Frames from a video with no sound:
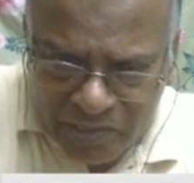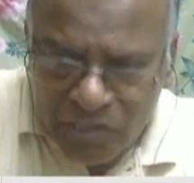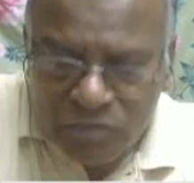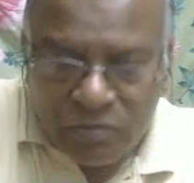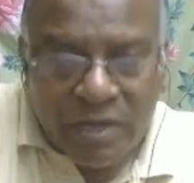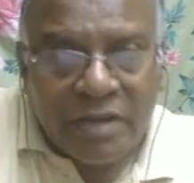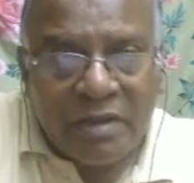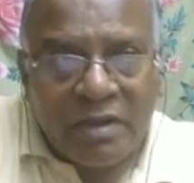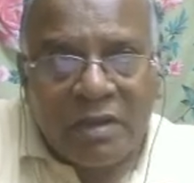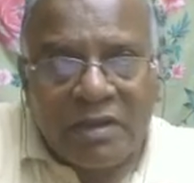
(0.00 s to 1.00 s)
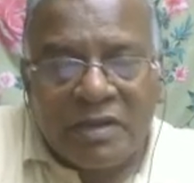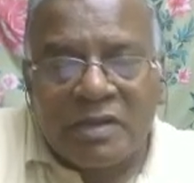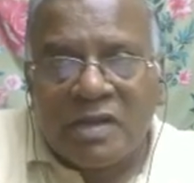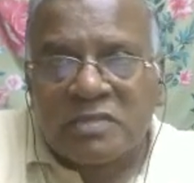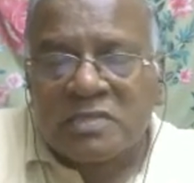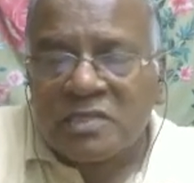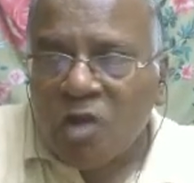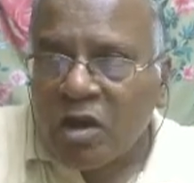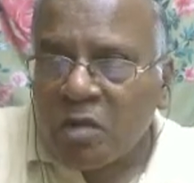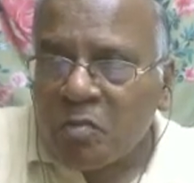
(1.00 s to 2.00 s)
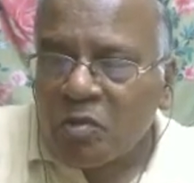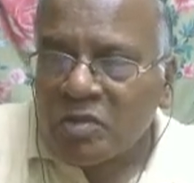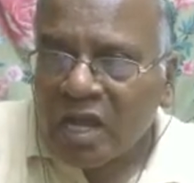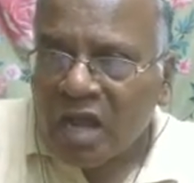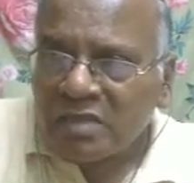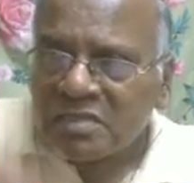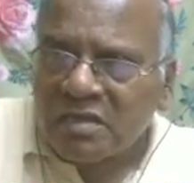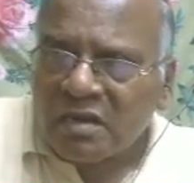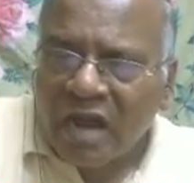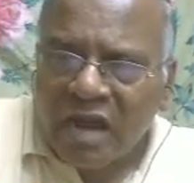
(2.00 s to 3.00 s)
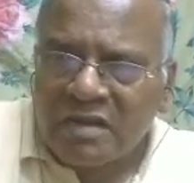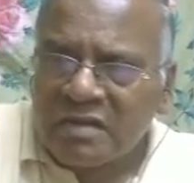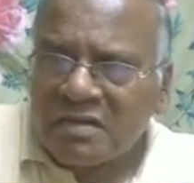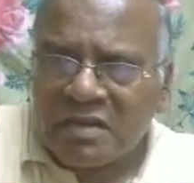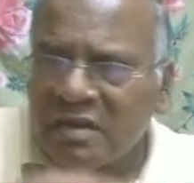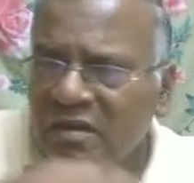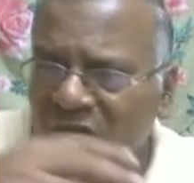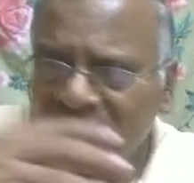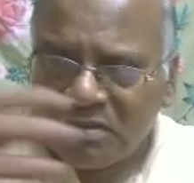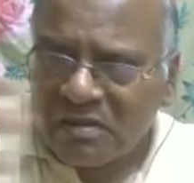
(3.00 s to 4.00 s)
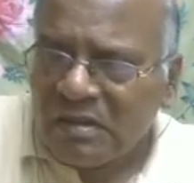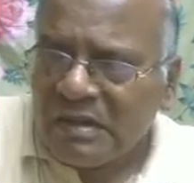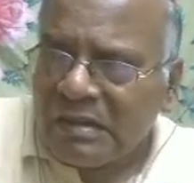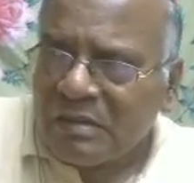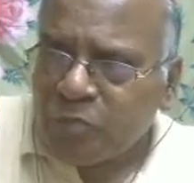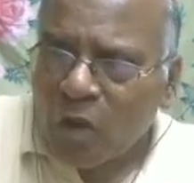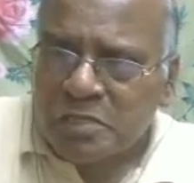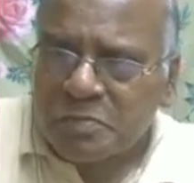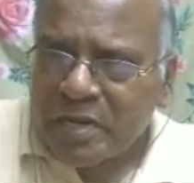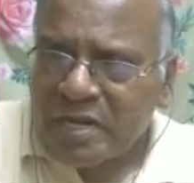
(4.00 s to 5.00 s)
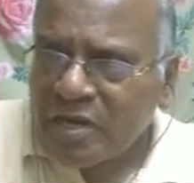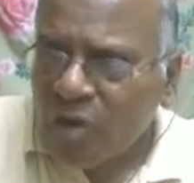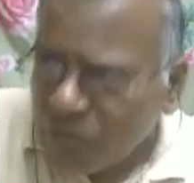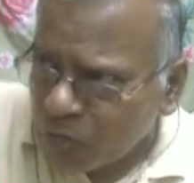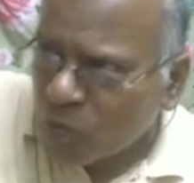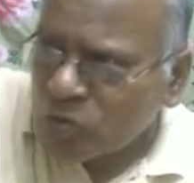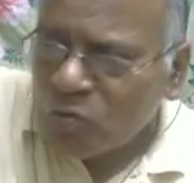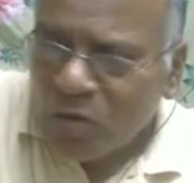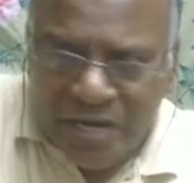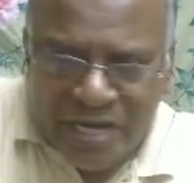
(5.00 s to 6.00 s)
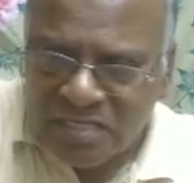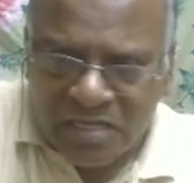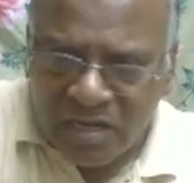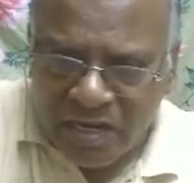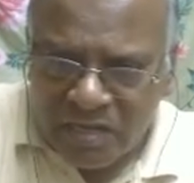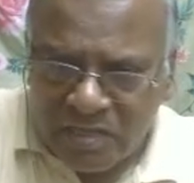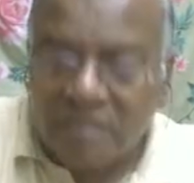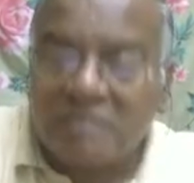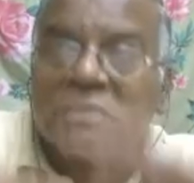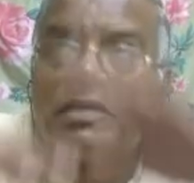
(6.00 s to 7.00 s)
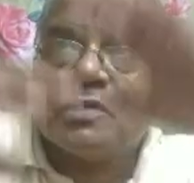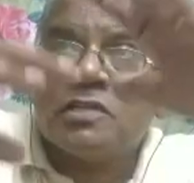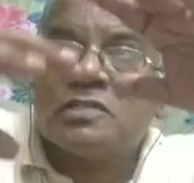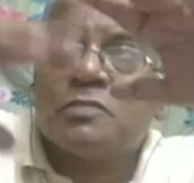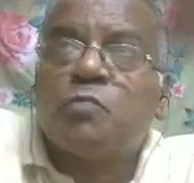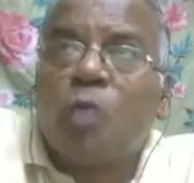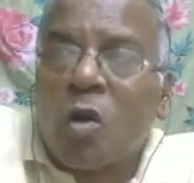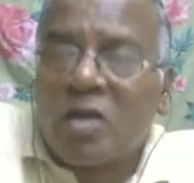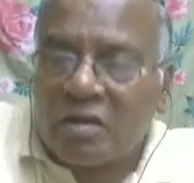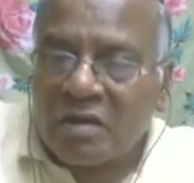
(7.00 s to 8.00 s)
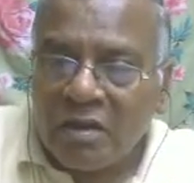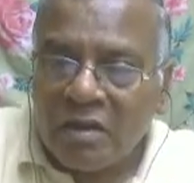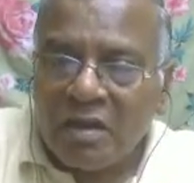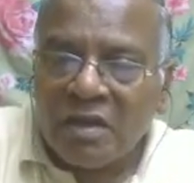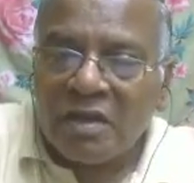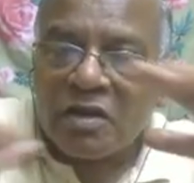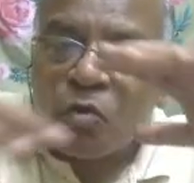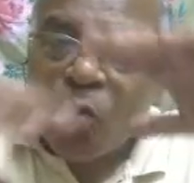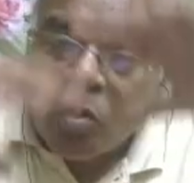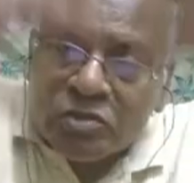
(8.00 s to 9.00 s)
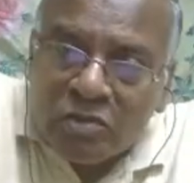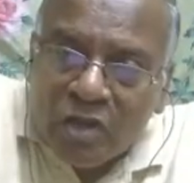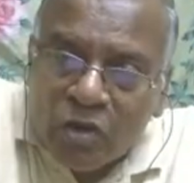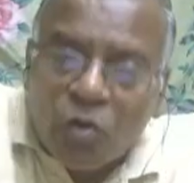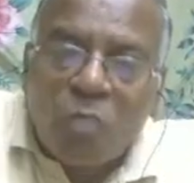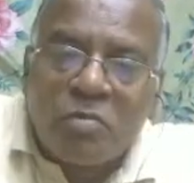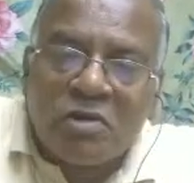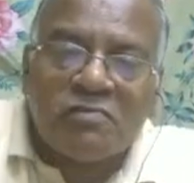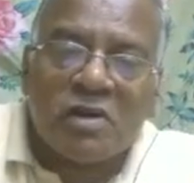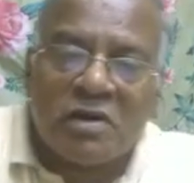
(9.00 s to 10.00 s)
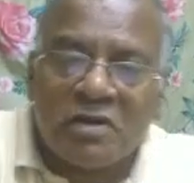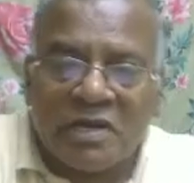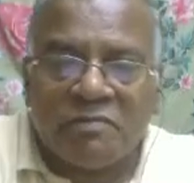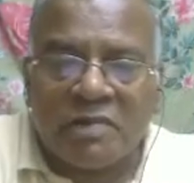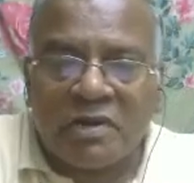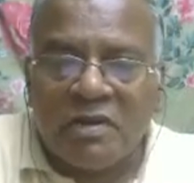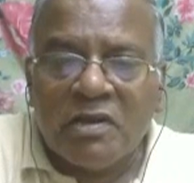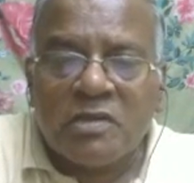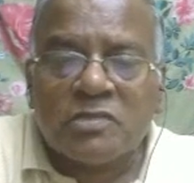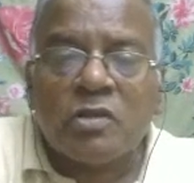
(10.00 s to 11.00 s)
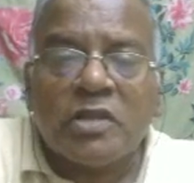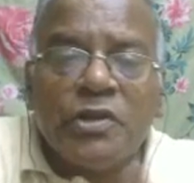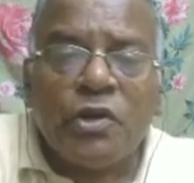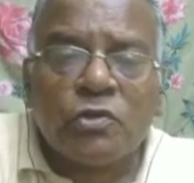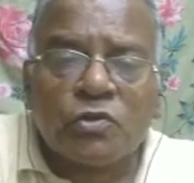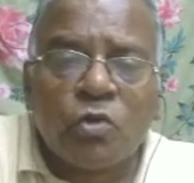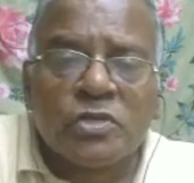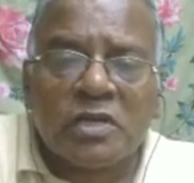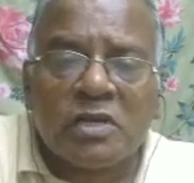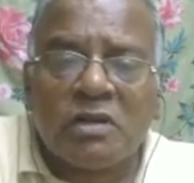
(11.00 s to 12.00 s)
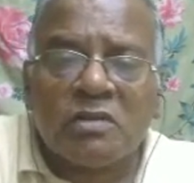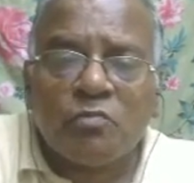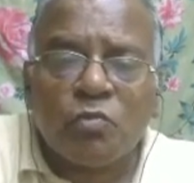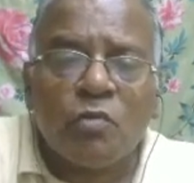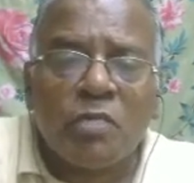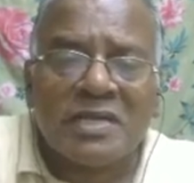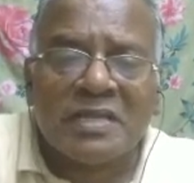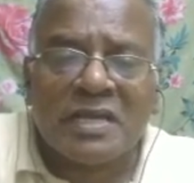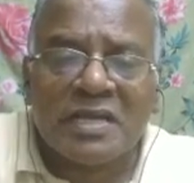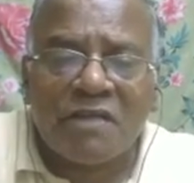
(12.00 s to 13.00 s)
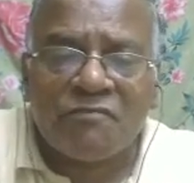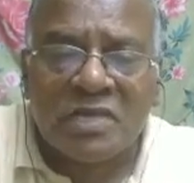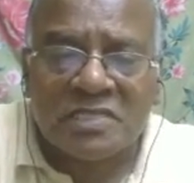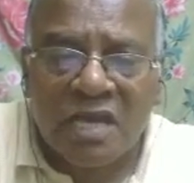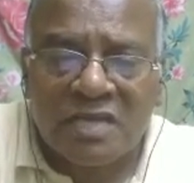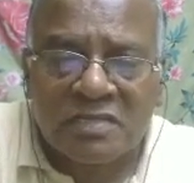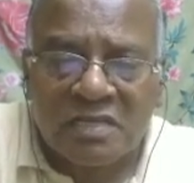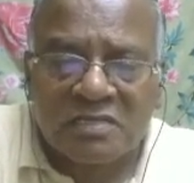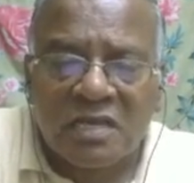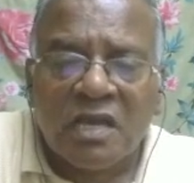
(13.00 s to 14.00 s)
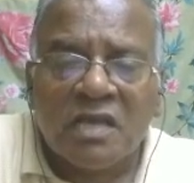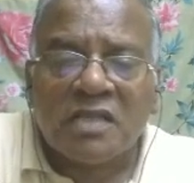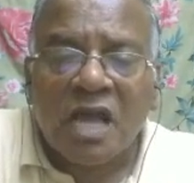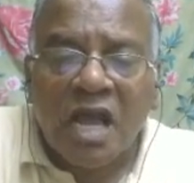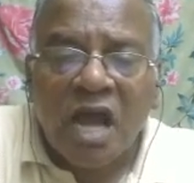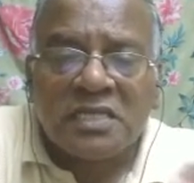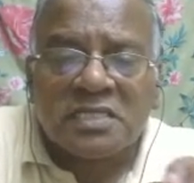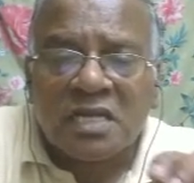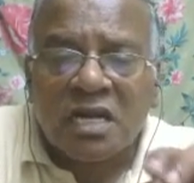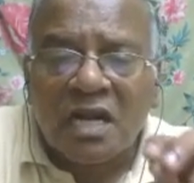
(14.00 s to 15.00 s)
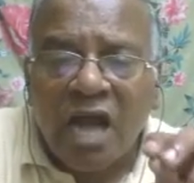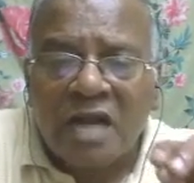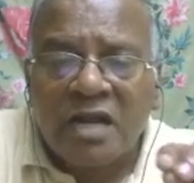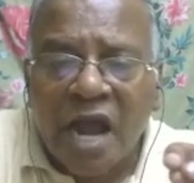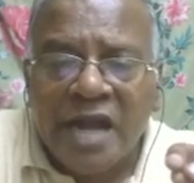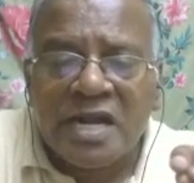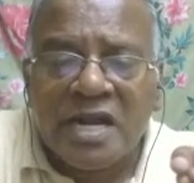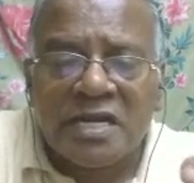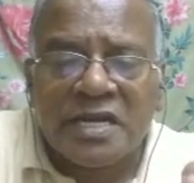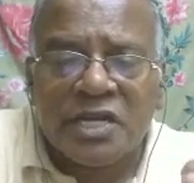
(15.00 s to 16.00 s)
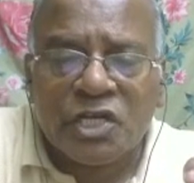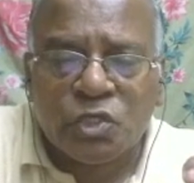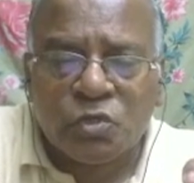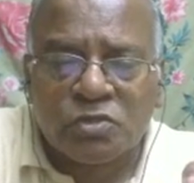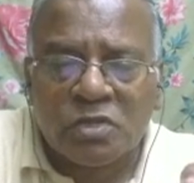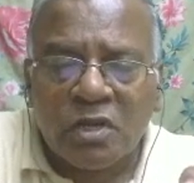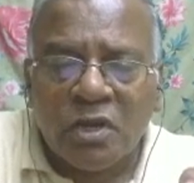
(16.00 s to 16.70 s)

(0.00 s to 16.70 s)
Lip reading: That is why it doesn't talk about the cultural identity or prosperity of one's own nation or anything. It is broader. It goes to the global world even. So the new social movement theory emphasizes the cultural and identity issues.